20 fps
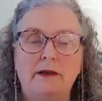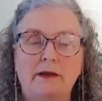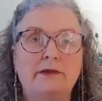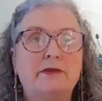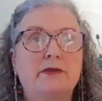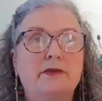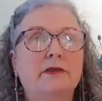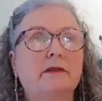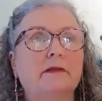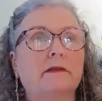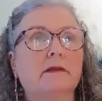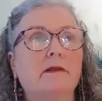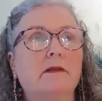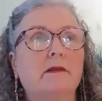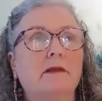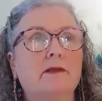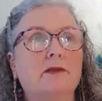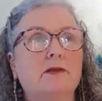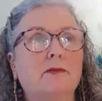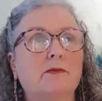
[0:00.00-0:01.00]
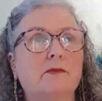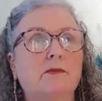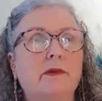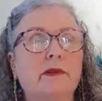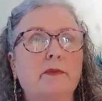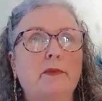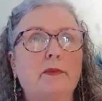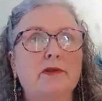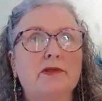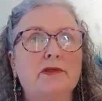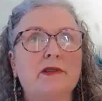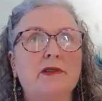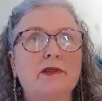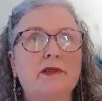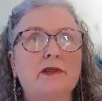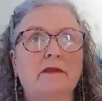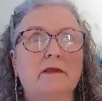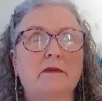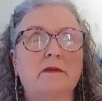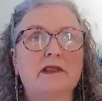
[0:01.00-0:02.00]
And so when the person has
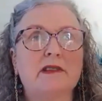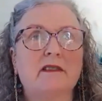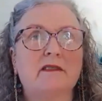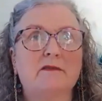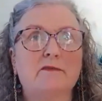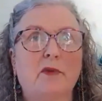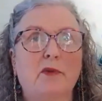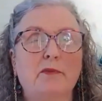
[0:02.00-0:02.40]
given themselves